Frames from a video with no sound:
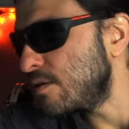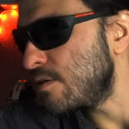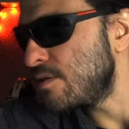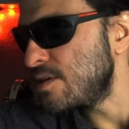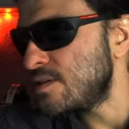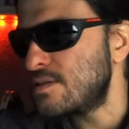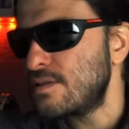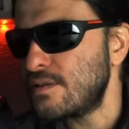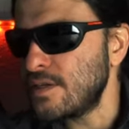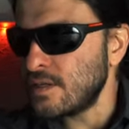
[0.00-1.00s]
this
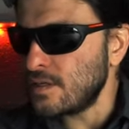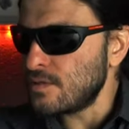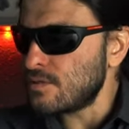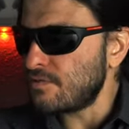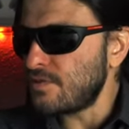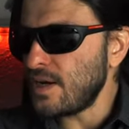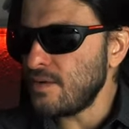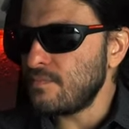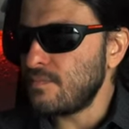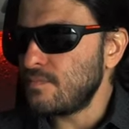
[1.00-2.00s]
thing into
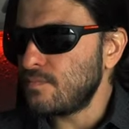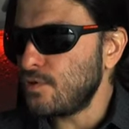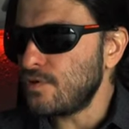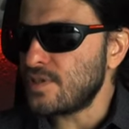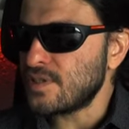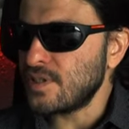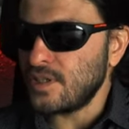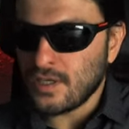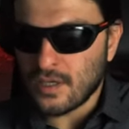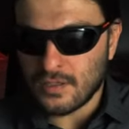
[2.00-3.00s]
frame, this
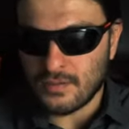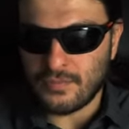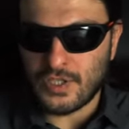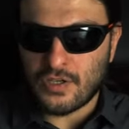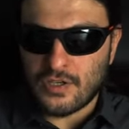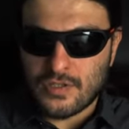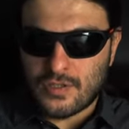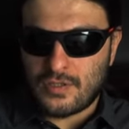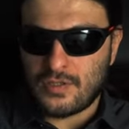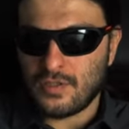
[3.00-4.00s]
here, because